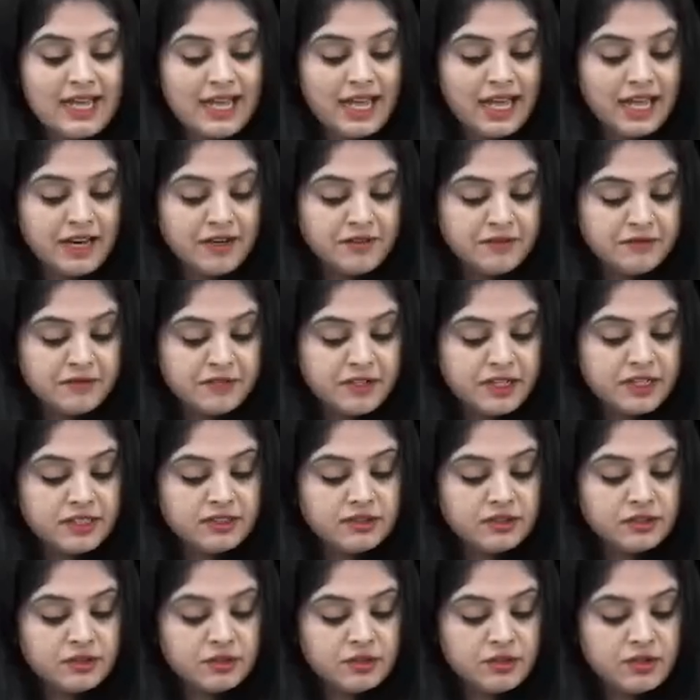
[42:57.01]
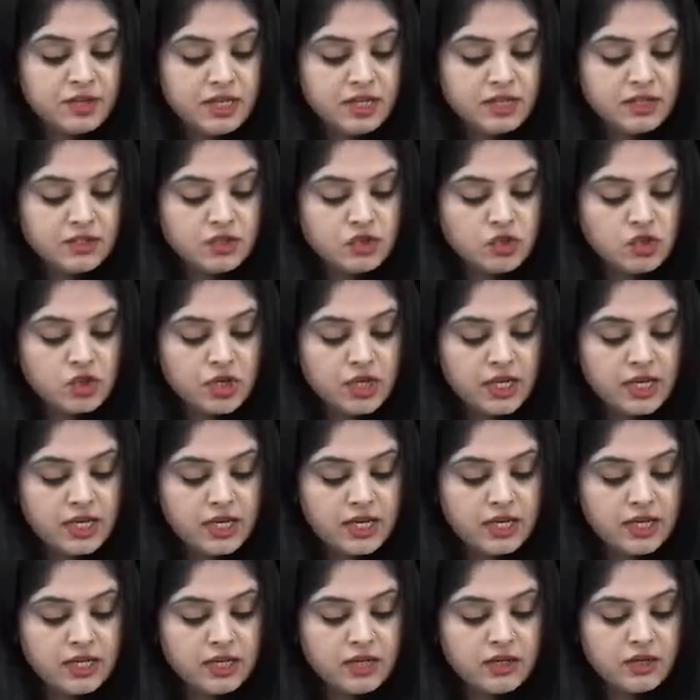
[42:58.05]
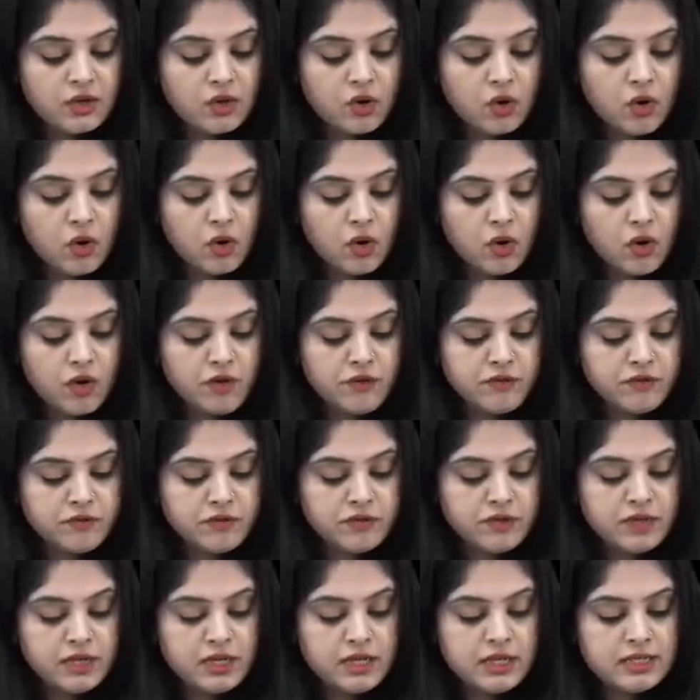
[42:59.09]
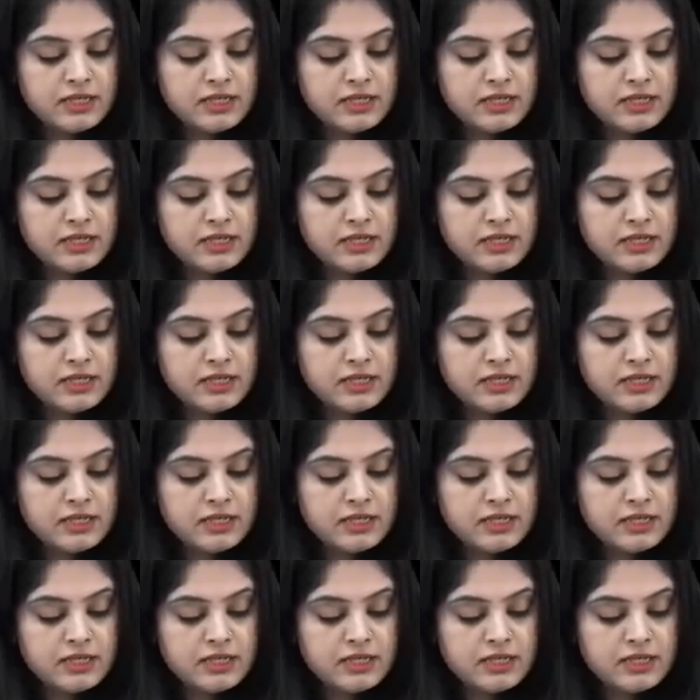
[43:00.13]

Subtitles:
Alpha 3 chain of